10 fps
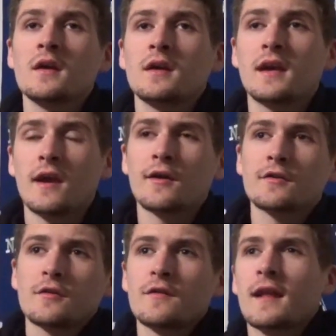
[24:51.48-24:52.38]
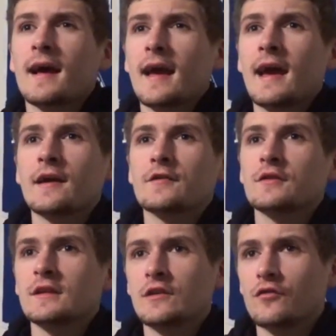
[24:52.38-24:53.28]
character that I
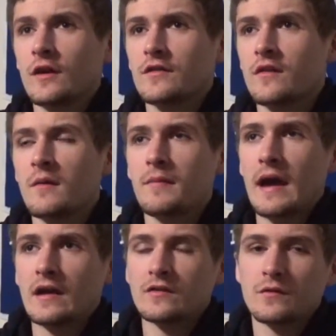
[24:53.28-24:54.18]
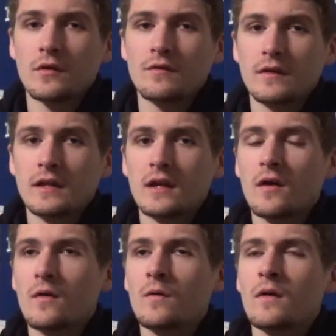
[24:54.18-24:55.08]
actually dressed up as for a
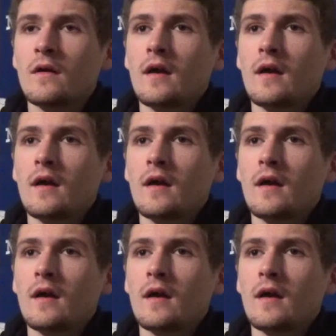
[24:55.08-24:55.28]
video